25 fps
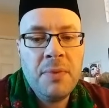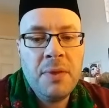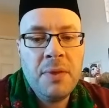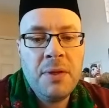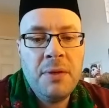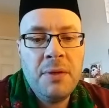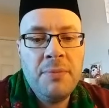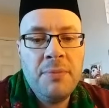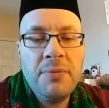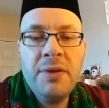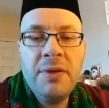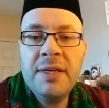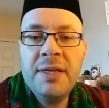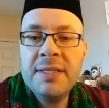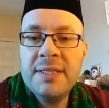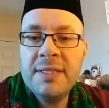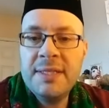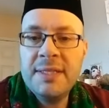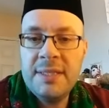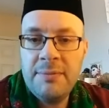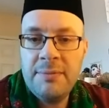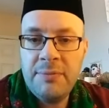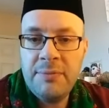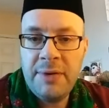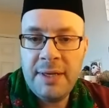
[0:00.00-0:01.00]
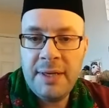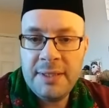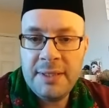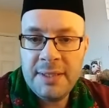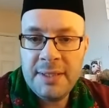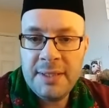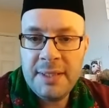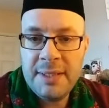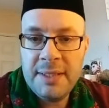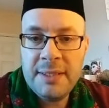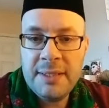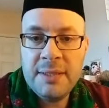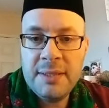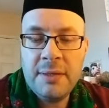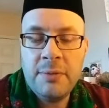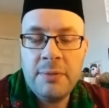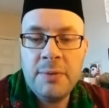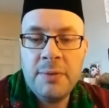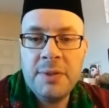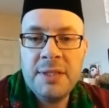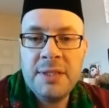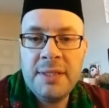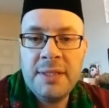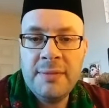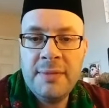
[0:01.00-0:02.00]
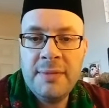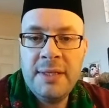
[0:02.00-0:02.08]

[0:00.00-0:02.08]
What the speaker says: pre-existing practices that were similar,